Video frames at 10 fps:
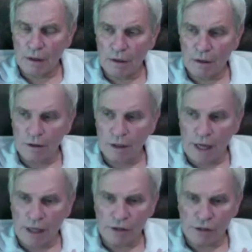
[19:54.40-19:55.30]

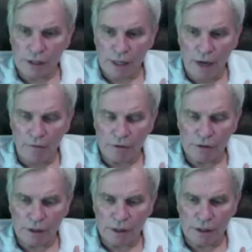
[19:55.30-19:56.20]
agency
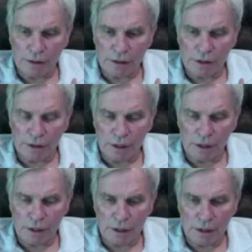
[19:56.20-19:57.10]
obviously is
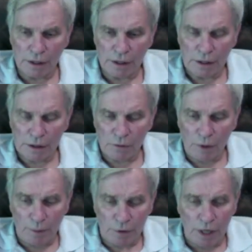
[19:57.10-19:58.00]

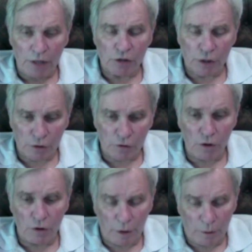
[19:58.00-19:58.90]
reputation has
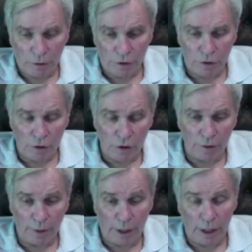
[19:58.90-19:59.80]
grown. It was good to
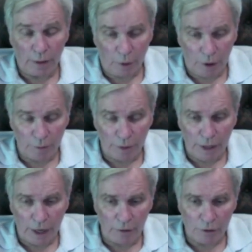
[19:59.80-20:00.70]
begin with, but
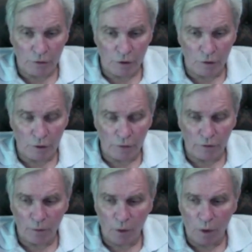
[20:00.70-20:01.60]
now it's grown even
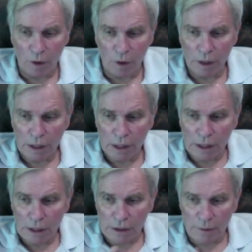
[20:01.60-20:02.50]
more.
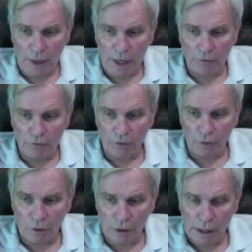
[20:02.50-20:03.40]
Demand for
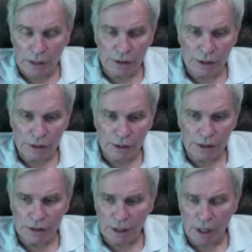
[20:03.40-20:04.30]

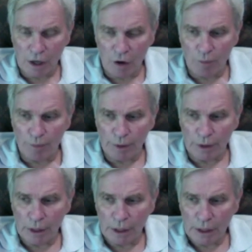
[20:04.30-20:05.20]
assistance and help
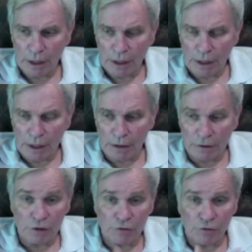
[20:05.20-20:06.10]
and
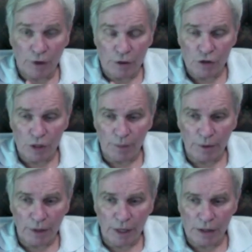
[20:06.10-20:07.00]
just friendship of
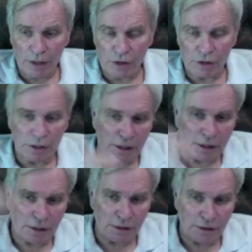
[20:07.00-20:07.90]
the agency
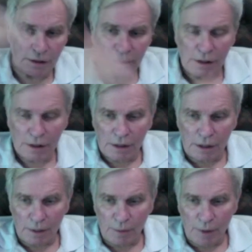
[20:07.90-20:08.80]
is
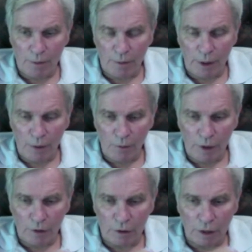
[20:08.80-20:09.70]
probably at
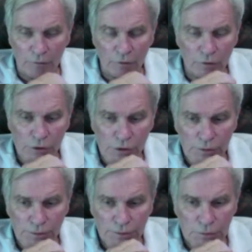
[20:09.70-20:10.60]
record levels.
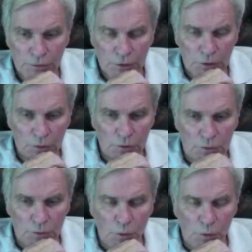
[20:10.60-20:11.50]

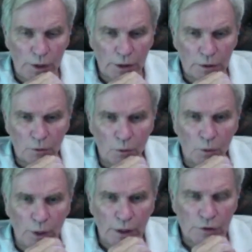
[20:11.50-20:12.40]

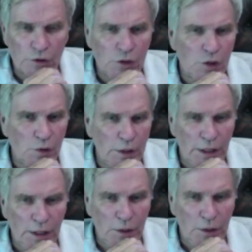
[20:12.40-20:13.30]
What else do you
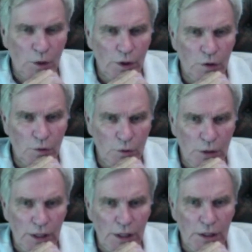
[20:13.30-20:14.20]
need? What do you
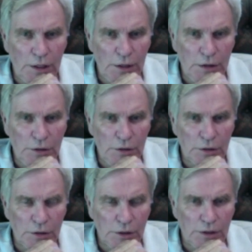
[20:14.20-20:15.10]
need to
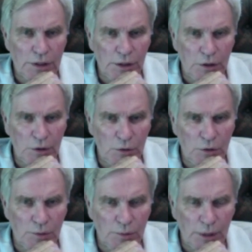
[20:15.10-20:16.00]
continue to
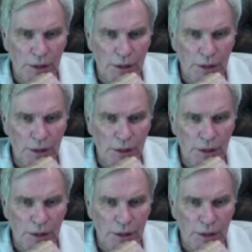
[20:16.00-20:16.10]
meet